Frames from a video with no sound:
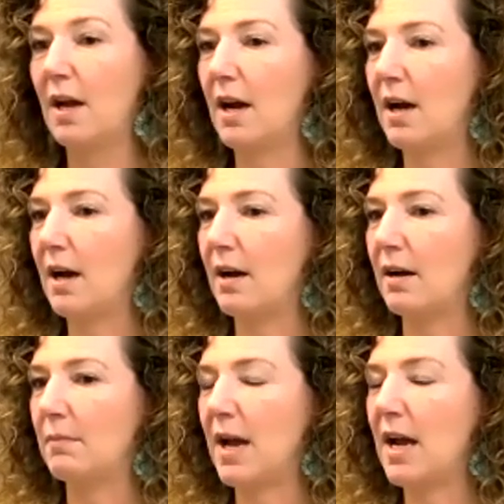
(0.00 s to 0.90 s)

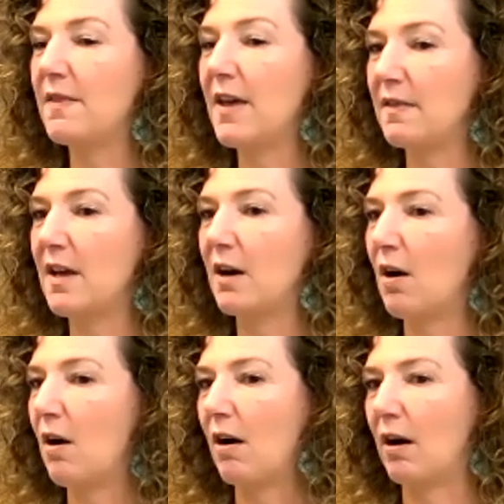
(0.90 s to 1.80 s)
And then there
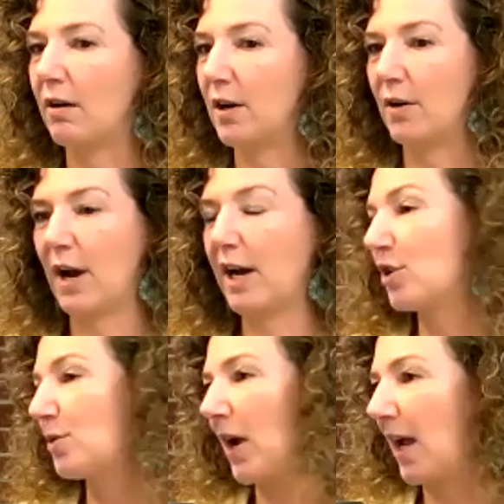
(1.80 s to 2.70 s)
are,
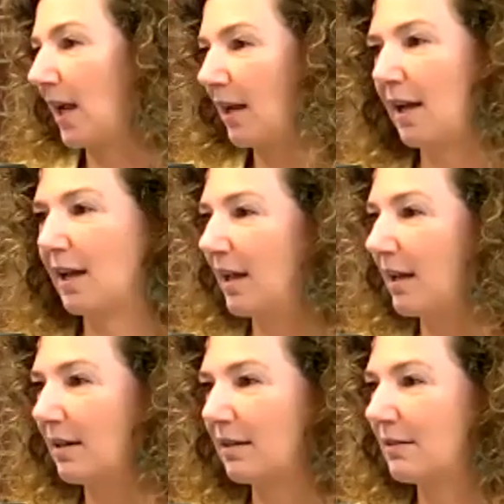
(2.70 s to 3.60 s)
Hairspray
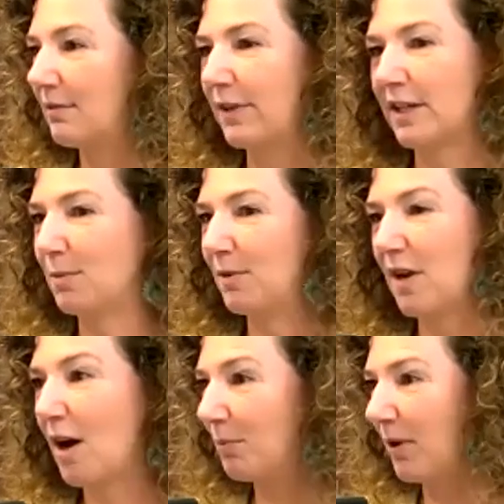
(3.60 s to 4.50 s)
and Phantom of the
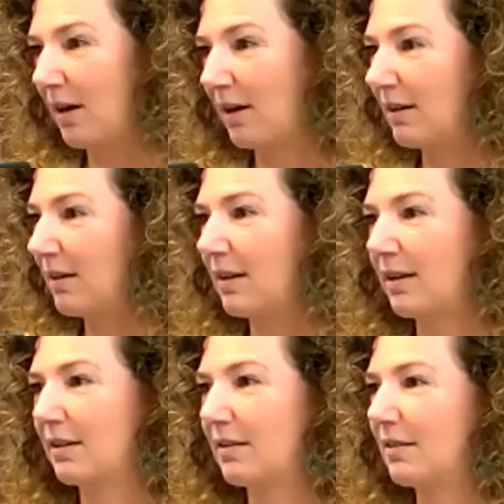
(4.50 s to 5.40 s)
Opera
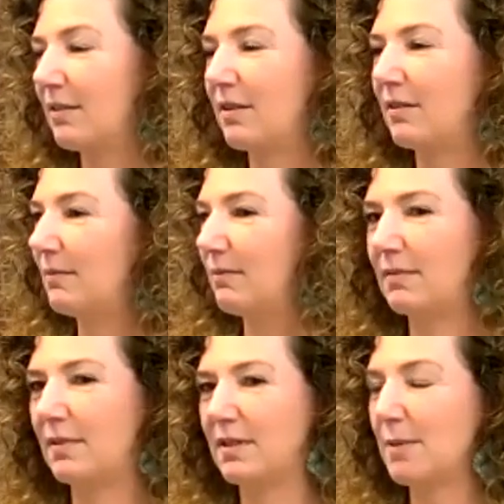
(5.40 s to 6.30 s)
and
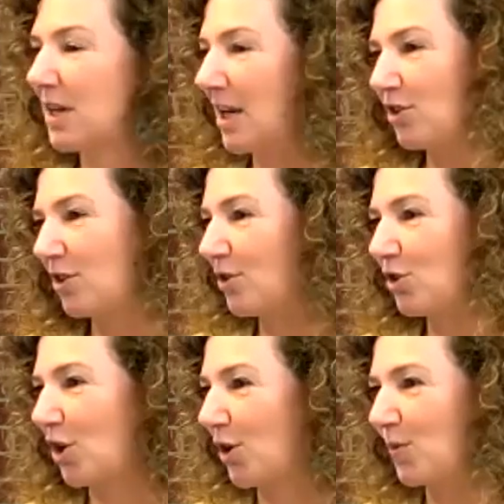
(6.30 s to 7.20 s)
the Temptations
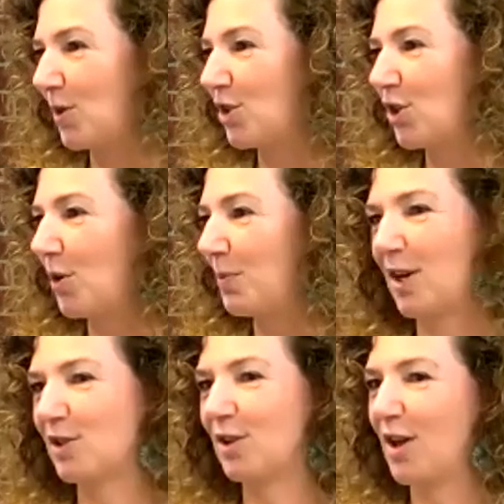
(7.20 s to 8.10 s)
show, which opened
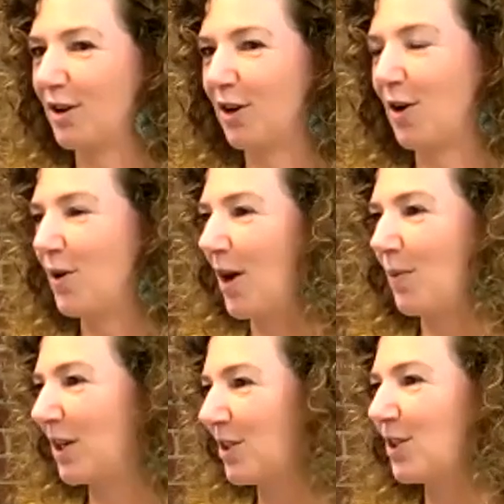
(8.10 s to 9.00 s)
not too long ago and I
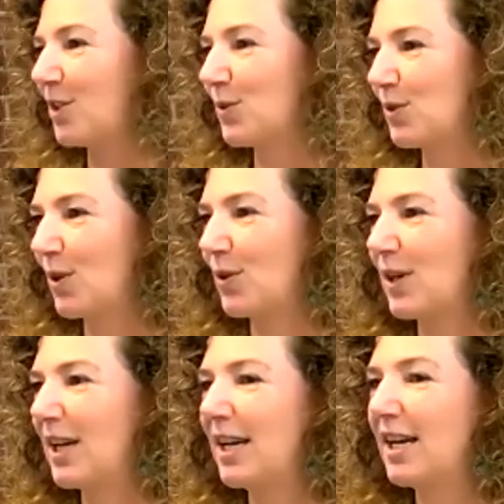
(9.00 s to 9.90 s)
went to. So
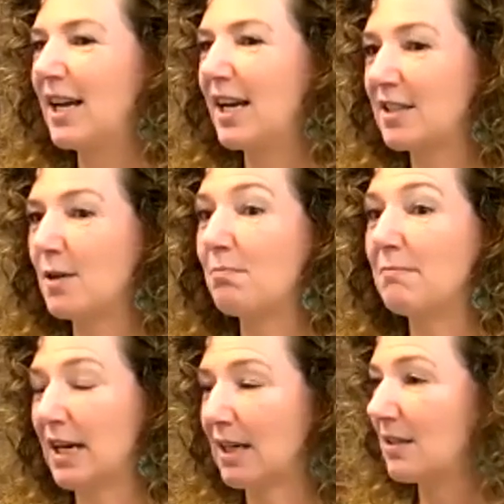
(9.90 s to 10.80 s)
it's a
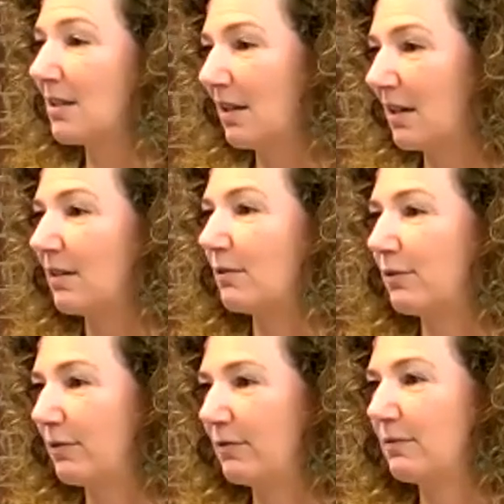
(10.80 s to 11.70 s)
mix of
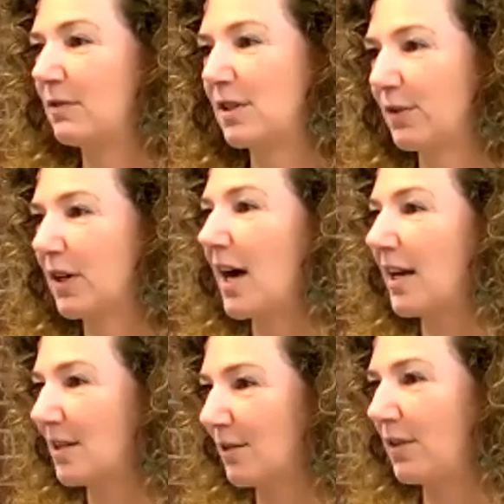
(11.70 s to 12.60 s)
different
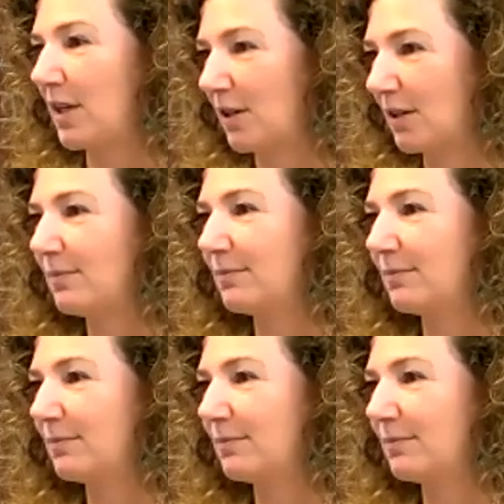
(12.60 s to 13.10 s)
kinds of theater.